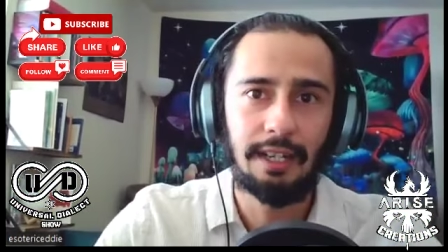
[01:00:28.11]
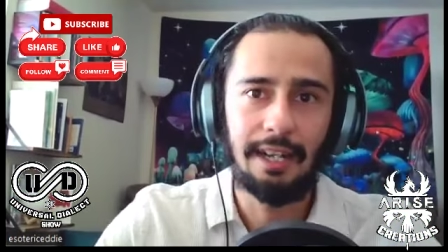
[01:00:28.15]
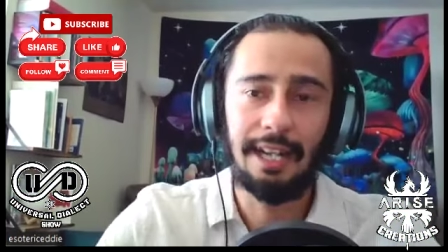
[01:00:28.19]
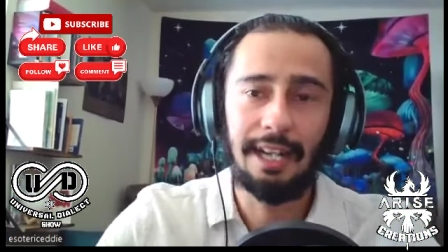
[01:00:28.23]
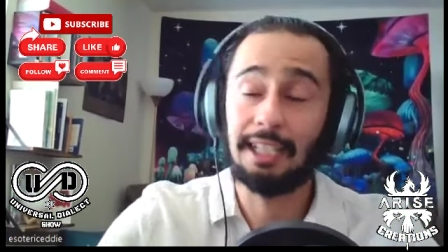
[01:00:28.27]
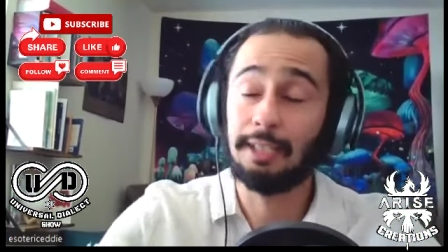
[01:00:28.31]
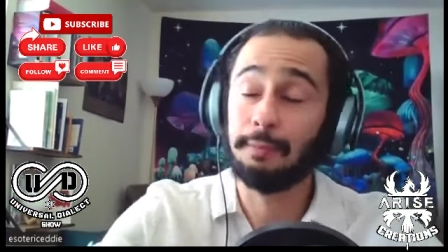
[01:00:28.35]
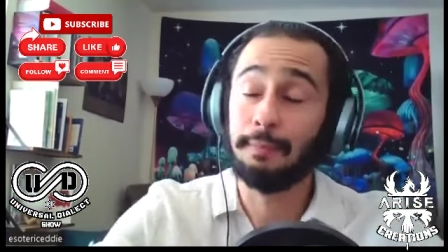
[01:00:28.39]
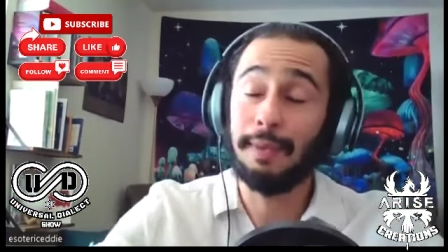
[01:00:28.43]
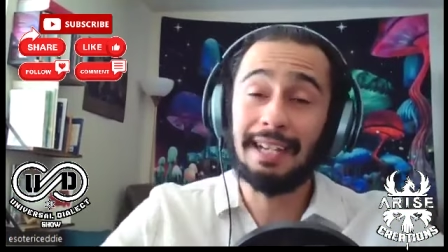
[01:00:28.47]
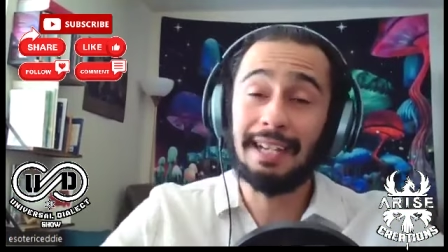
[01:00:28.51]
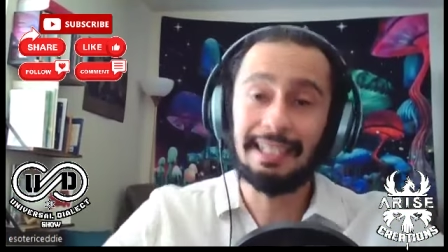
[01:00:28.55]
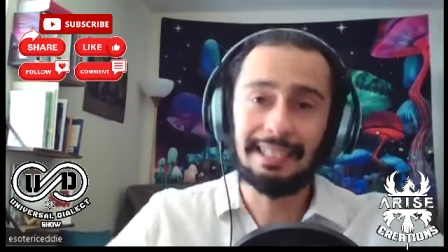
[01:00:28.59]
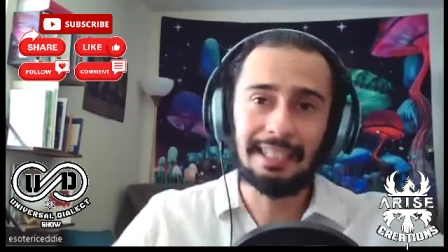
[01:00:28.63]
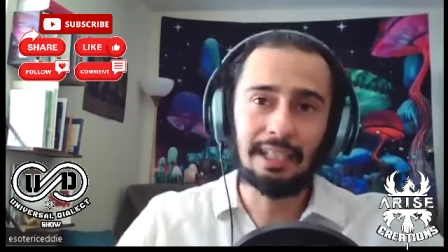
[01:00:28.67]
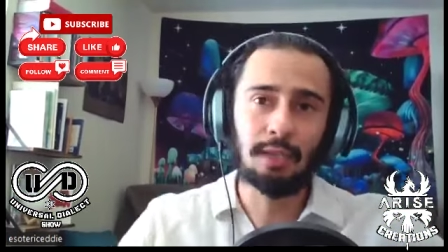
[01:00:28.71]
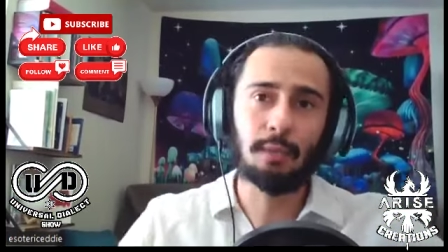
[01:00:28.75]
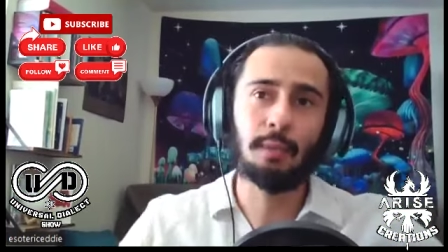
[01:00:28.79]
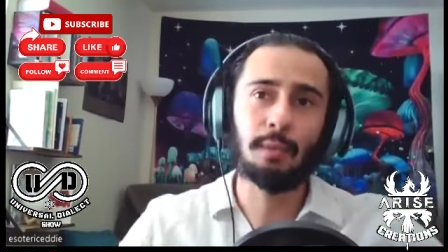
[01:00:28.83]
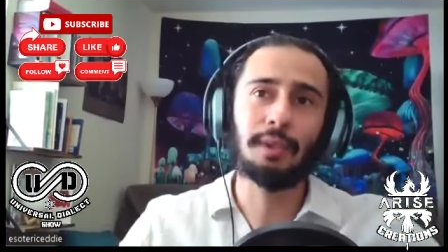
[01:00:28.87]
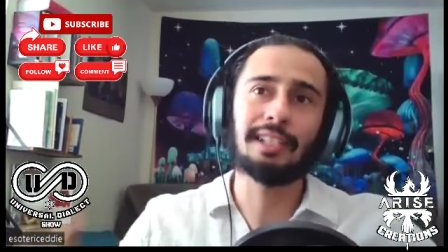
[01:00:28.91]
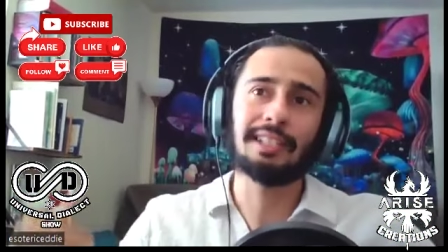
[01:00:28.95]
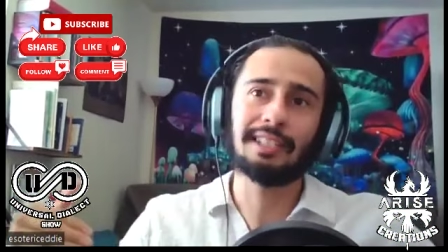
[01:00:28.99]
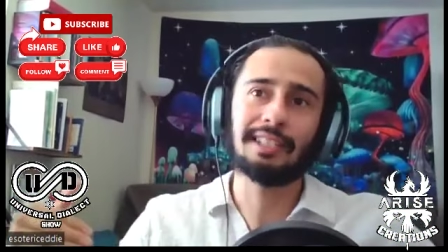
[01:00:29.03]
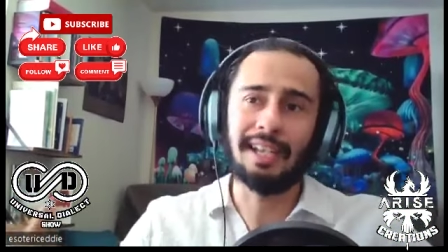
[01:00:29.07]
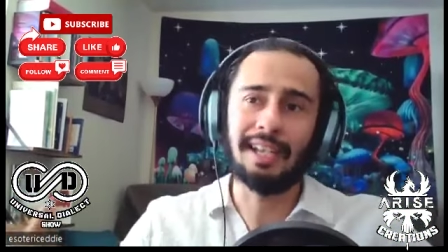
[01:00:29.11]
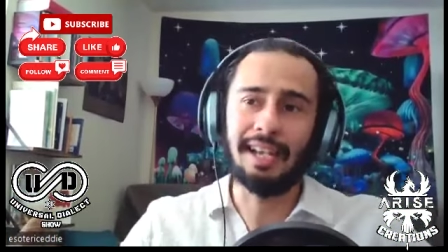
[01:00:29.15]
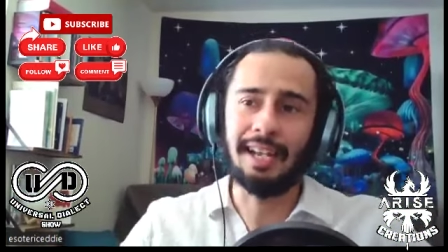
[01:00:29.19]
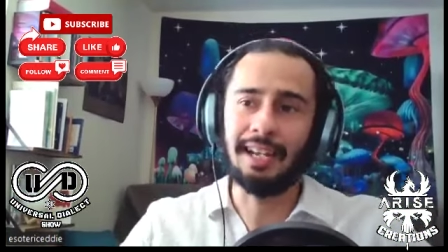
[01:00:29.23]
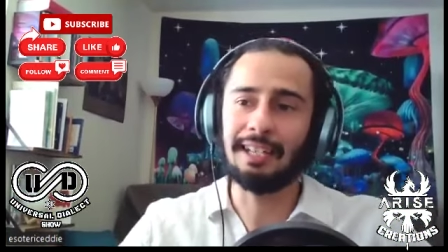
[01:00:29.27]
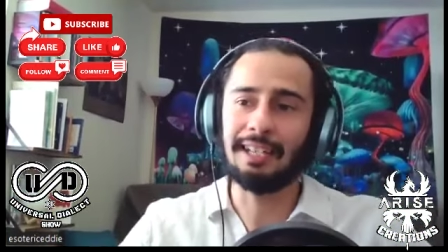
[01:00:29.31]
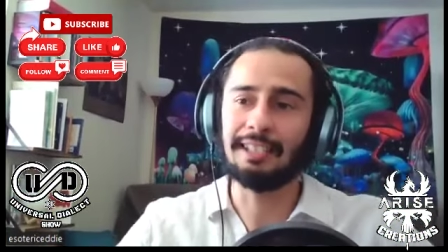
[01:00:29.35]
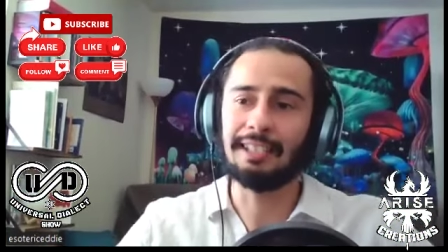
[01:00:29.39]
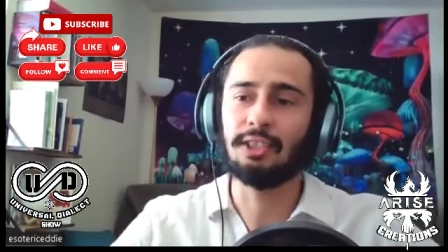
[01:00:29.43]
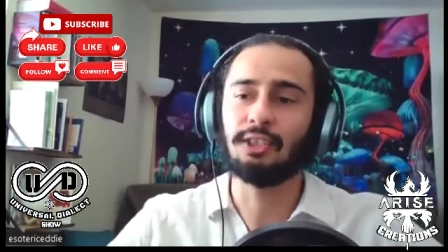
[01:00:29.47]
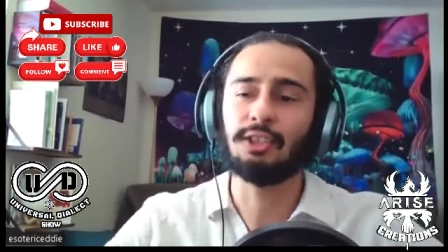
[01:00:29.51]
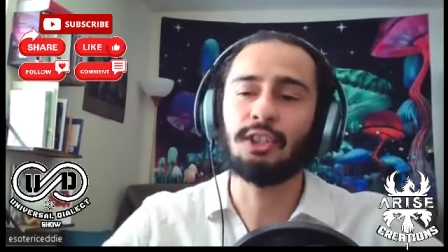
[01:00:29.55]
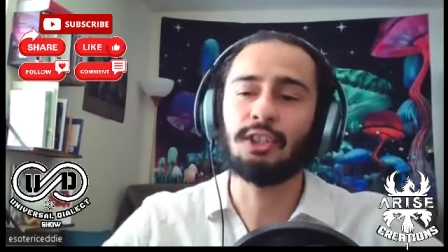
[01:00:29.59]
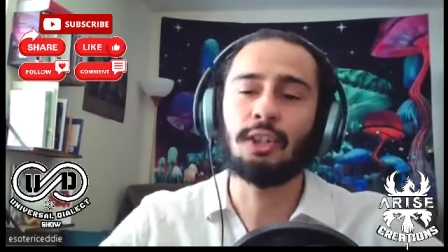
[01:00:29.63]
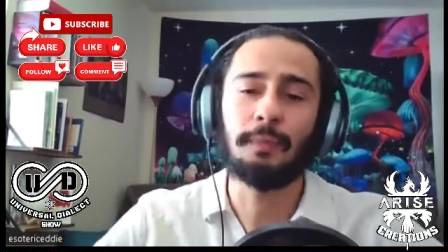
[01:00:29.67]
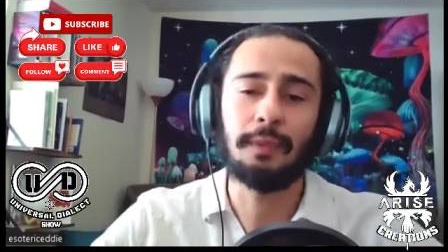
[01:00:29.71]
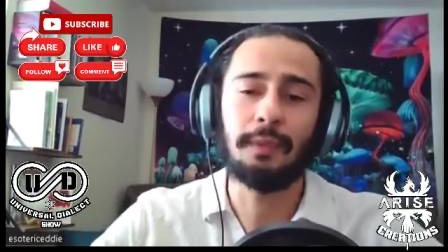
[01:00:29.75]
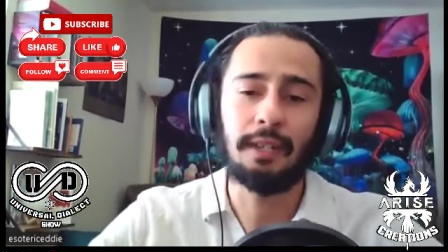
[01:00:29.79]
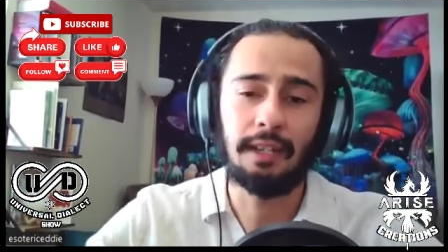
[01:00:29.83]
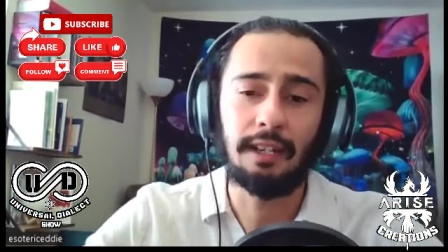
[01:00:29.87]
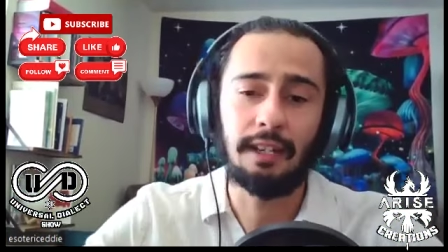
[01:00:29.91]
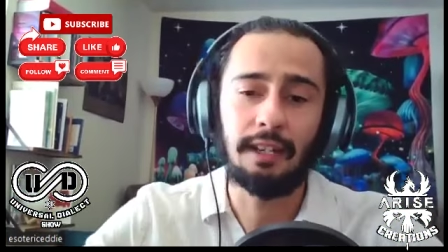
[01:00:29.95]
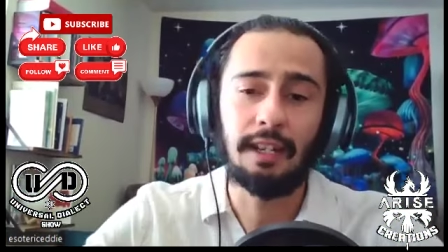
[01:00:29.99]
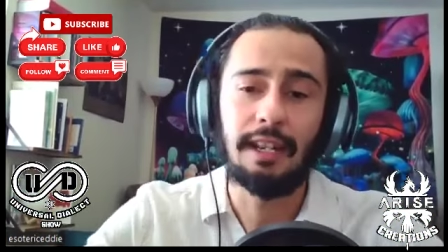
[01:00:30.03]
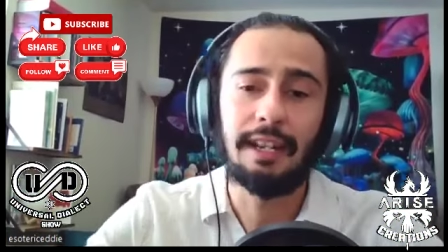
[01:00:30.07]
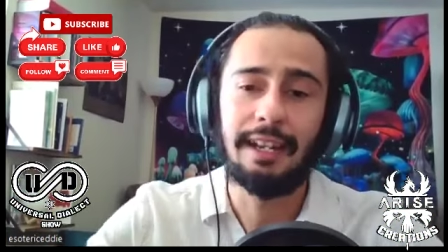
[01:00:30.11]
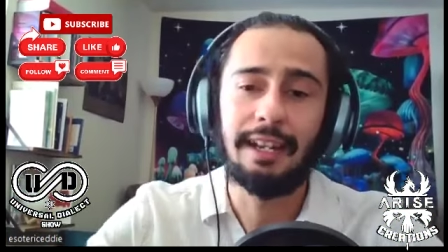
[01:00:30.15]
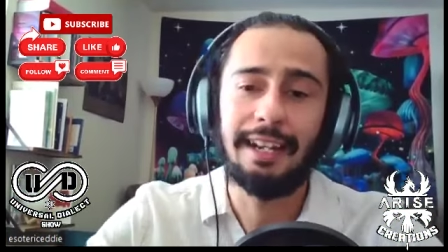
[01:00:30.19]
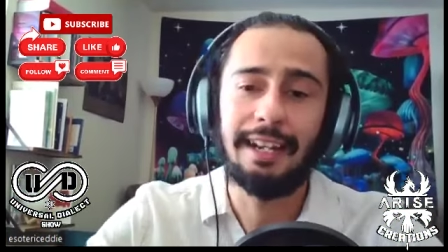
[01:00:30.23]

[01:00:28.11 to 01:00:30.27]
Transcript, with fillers: that's basically what it's saying is there's going to be an,